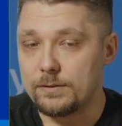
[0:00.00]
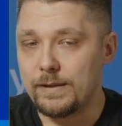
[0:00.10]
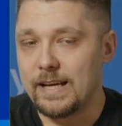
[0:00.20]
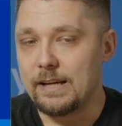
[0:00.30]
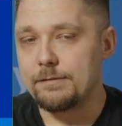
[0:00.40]

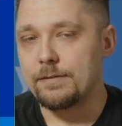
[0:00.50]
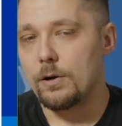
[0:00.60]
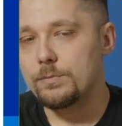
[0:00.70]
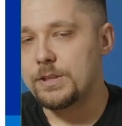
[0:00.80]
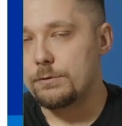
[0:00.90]
we have
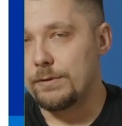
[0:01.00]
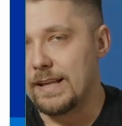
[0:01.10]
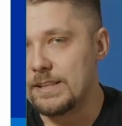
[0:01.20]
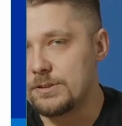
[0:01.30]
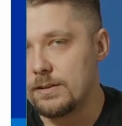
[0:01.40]
object
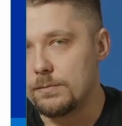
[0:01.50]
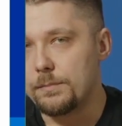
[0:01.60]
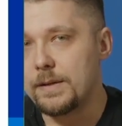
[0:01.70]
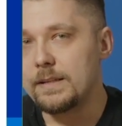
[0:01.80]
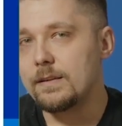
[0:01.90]
relational
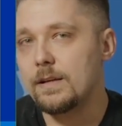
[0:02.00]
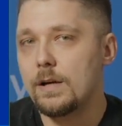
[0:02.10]
mapping,